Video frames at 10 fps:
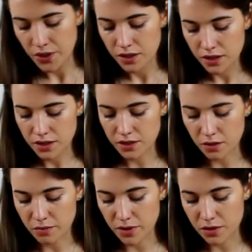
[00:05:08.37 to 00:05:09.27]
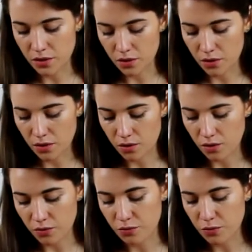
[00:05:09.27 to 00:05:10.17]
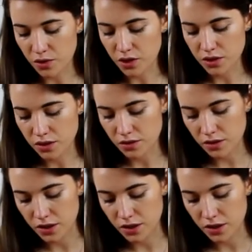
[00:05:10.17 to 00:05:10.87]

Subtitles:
little bit of water.